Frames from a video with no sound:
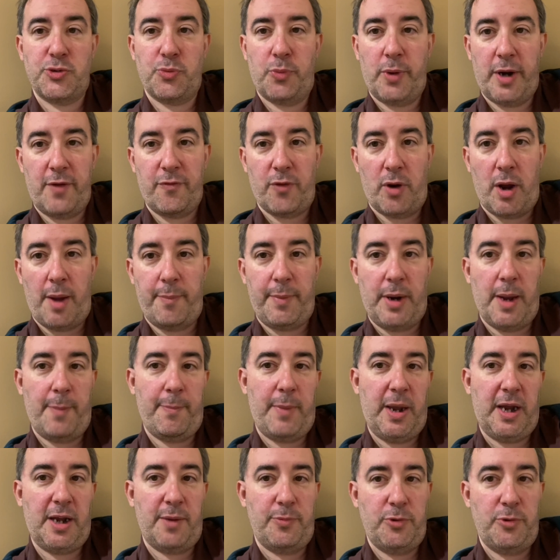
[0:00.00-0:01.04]
whatever. I mean, I'm
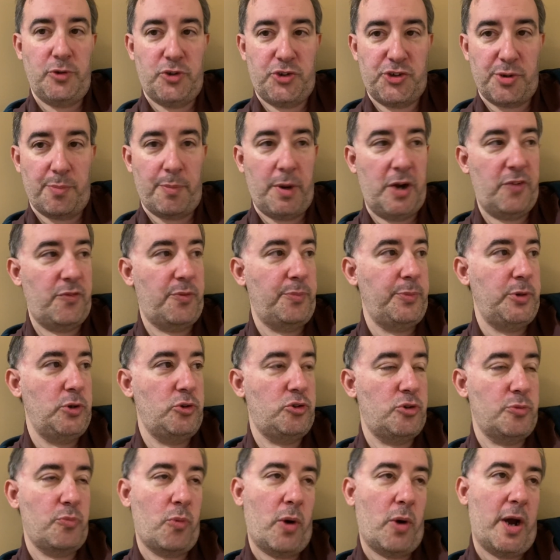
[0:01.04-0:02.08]
making some money from
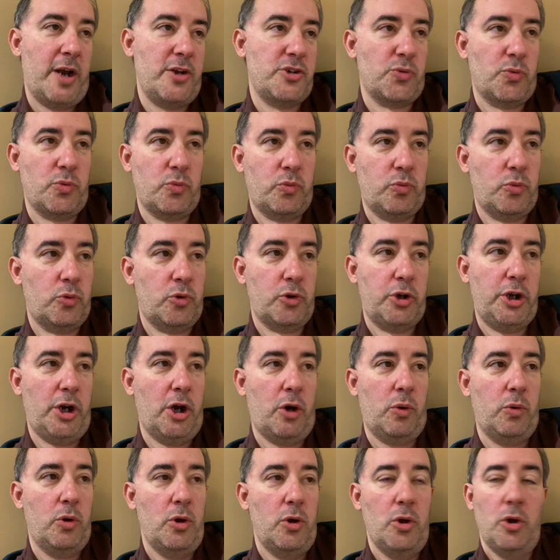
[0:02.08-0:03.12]
YouTube. Why not, you
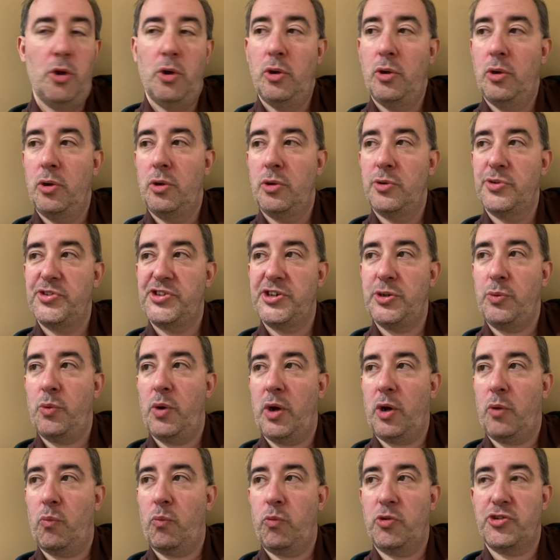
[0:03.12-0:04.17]
know, see
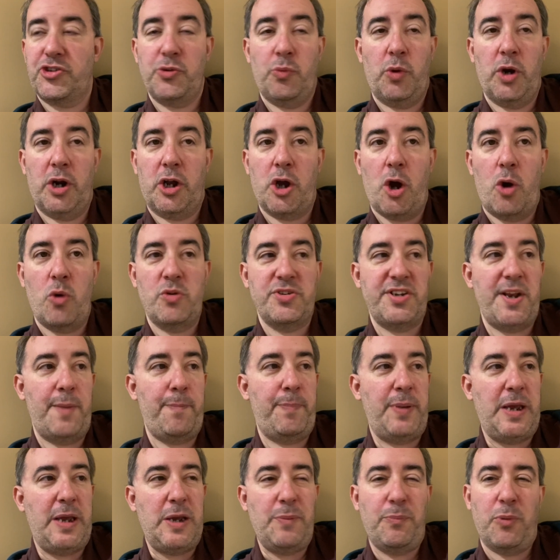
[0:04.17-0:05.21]
what see what goes? And
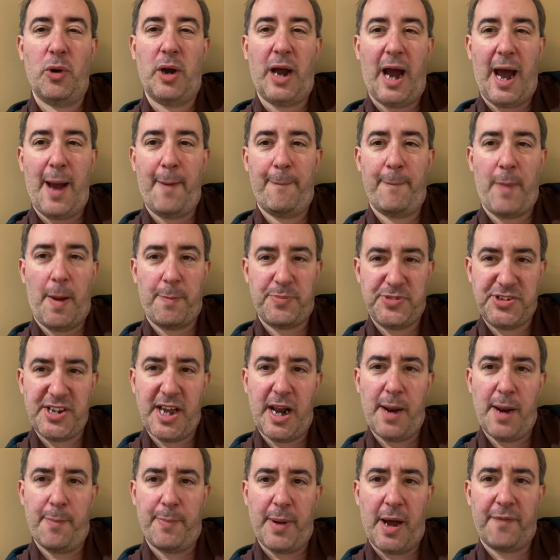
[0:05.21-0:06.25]
people got upset
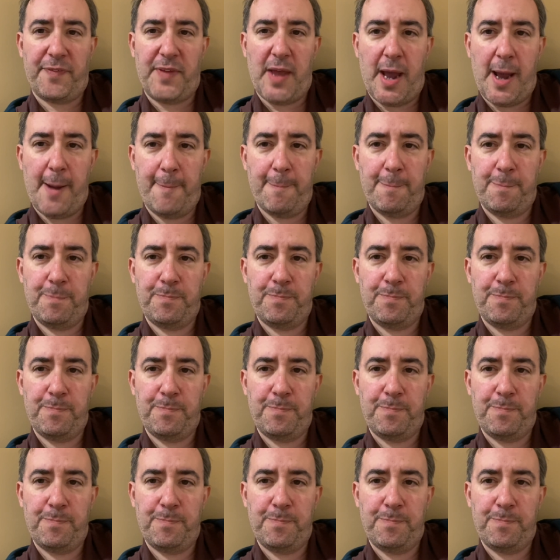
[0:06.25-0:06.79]
about that,